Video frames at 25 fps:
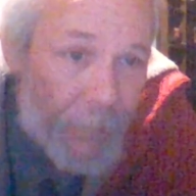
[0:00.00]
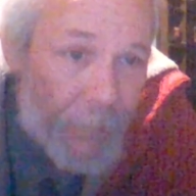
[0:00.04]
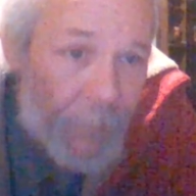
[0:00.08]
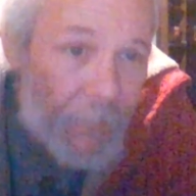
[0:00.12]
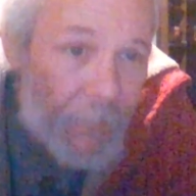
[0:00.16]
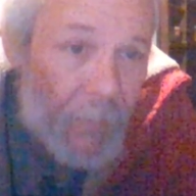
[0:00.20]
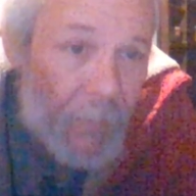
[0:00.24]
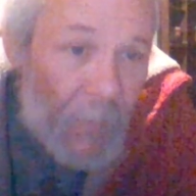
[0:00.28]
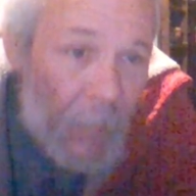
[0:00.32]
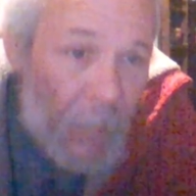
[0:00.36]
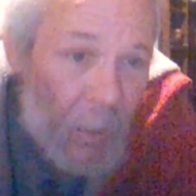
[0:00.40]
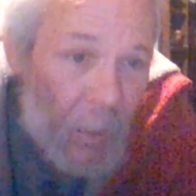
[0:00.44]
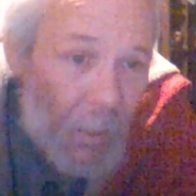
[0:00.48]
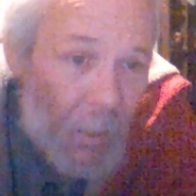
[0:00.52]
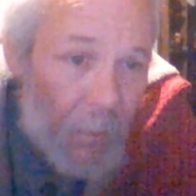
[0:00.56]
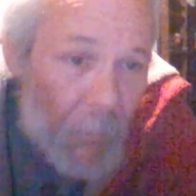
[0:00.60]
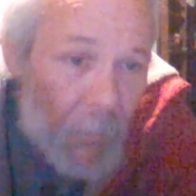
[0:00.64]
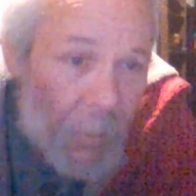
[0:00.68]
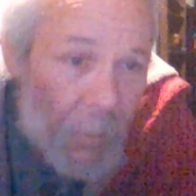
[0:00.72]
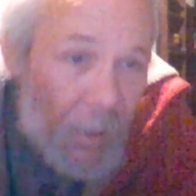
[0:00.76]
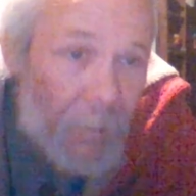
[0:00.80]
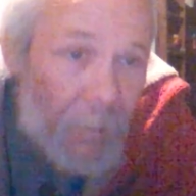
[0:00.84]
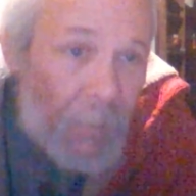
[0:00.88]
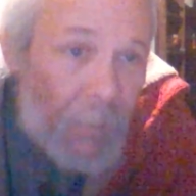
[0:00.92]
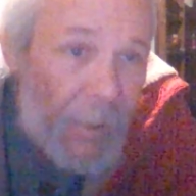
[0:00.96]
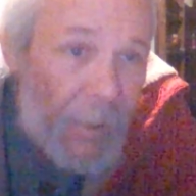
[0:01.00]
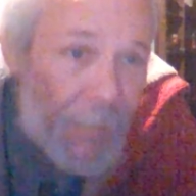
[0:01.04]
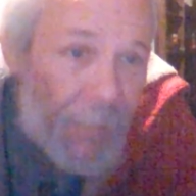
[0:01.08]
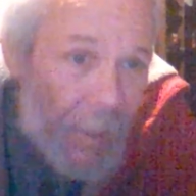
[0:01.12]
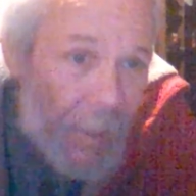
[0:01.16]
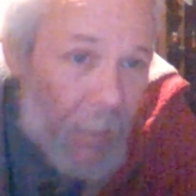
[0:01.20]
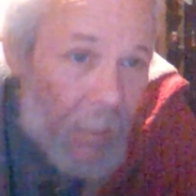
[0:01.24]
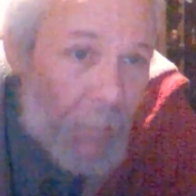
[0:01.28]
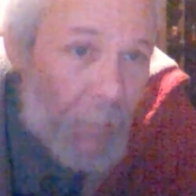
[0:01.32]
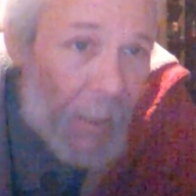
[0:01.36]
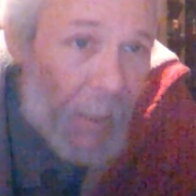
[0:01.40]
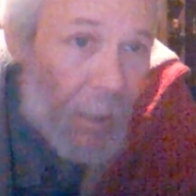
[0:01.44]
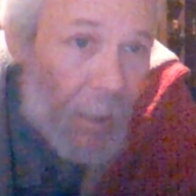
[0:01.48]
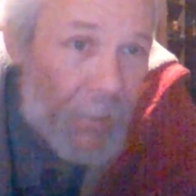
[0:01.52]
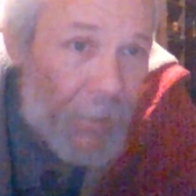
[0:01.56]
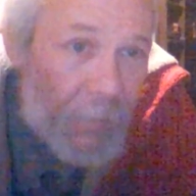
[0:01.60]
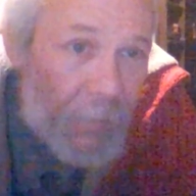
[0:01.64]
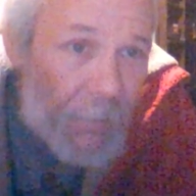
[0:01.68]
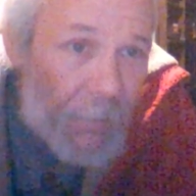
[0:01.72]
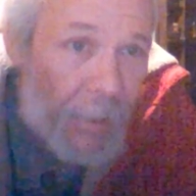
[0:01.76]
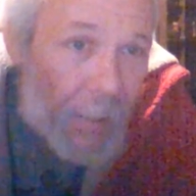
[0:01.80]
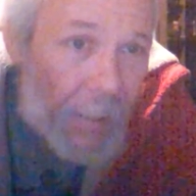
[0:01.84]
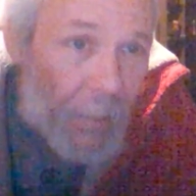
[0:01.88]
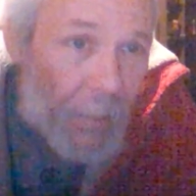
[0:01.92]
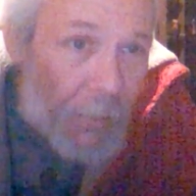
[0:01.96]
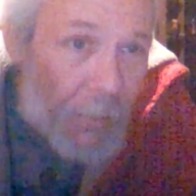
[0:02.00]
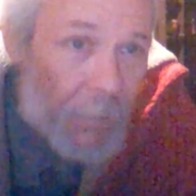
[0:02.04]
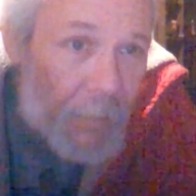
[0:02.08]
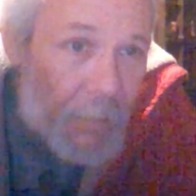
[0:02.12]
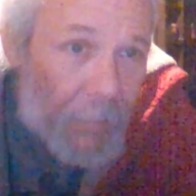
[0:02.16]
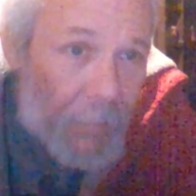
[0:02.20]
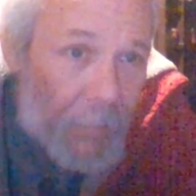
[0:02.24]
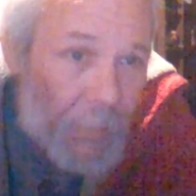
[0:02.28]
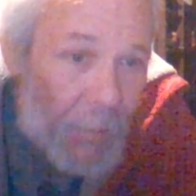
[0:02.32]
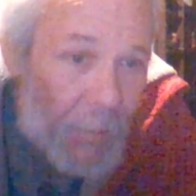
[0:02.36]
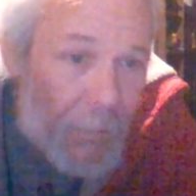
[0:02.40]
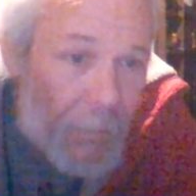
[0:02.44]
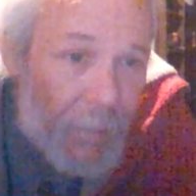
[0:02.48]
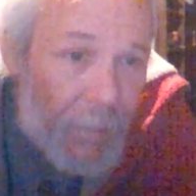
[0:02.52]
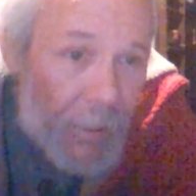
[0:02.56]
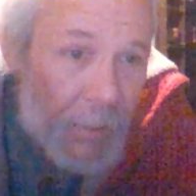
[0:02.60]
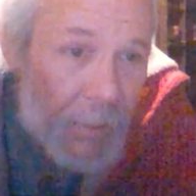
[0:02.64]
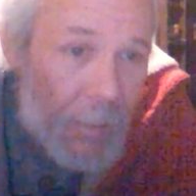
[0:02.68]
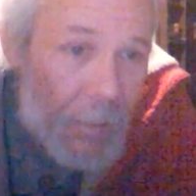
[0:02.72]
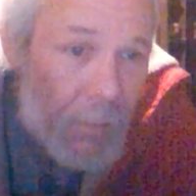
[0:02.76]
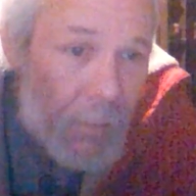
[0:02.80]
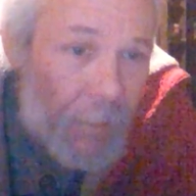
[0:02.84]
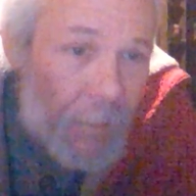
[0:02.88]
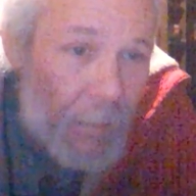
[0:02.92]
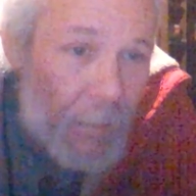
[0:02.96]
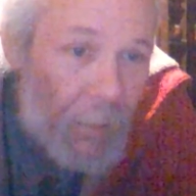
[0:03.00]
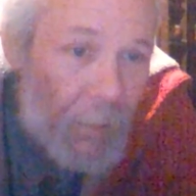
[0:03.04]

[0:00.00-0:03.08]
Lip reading: Hmm? What do we think about you now, Loki?